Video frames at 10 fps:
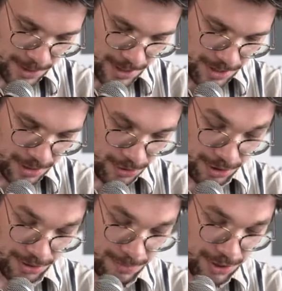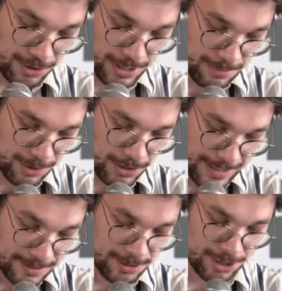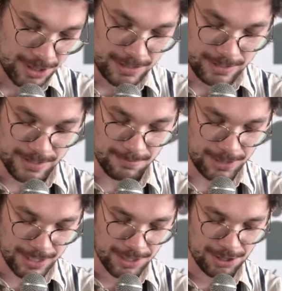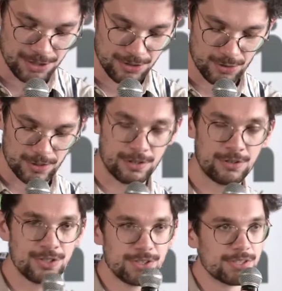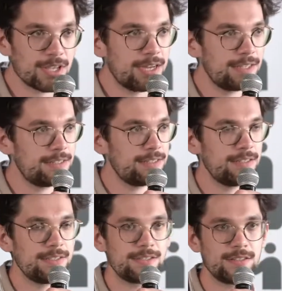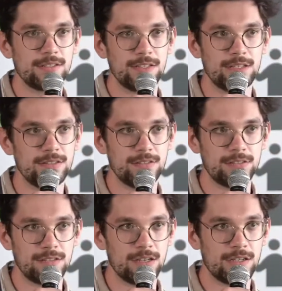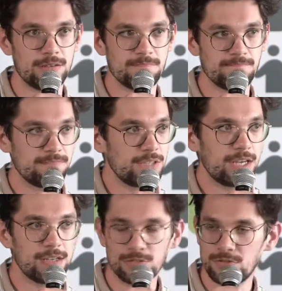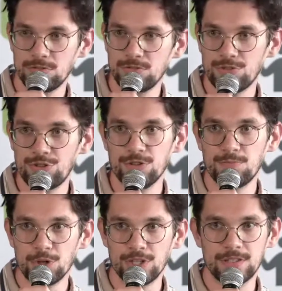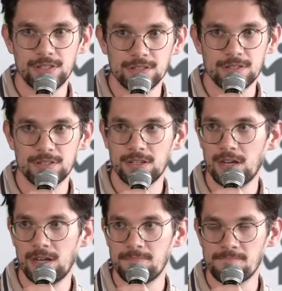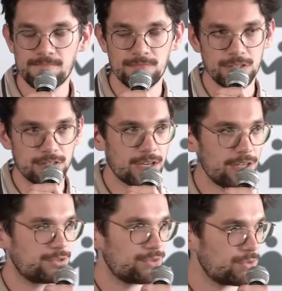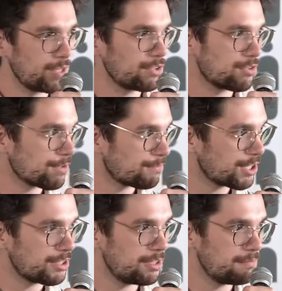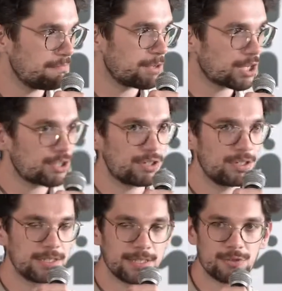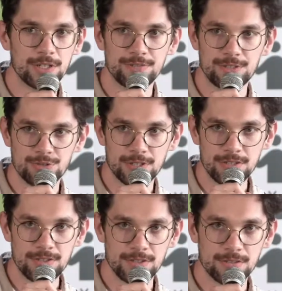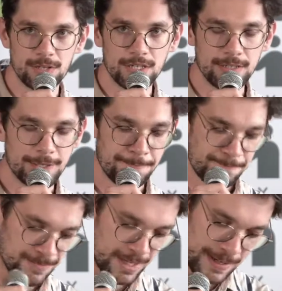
We're going to be talking about energy and its implications to our societies and to geopolitics, and kind of reflect on some very current and relevant trends right now.